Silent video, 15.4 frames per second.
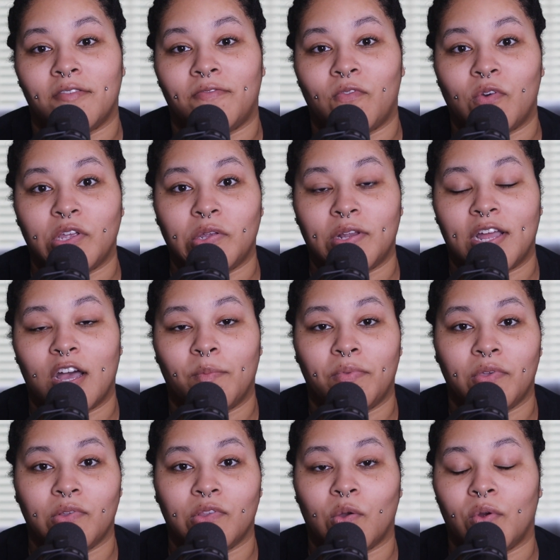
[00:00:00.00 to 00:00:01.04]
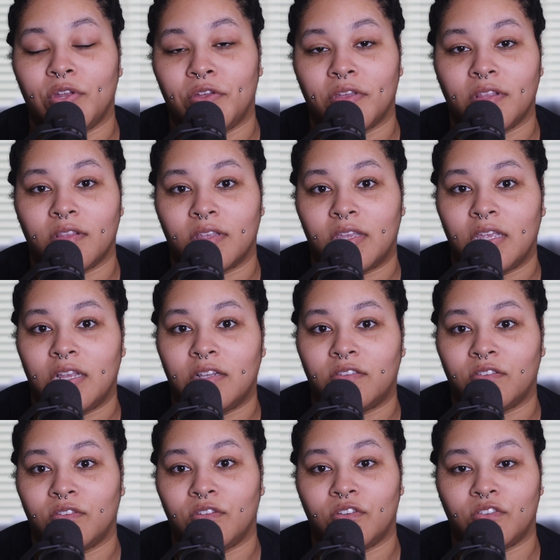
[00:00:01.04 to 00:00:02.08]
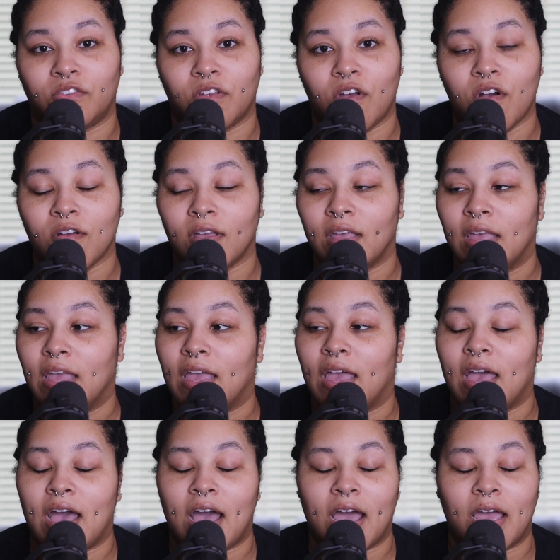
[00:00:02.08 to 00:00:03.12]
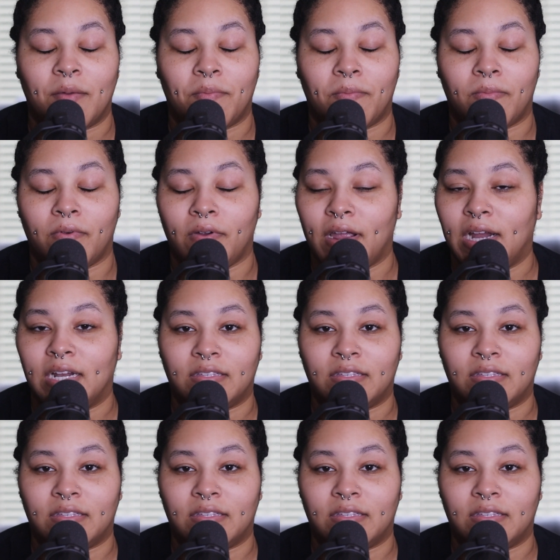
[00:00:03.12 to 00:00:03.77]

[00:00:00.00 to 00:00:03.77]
for you to help you lower the key to your song. I pray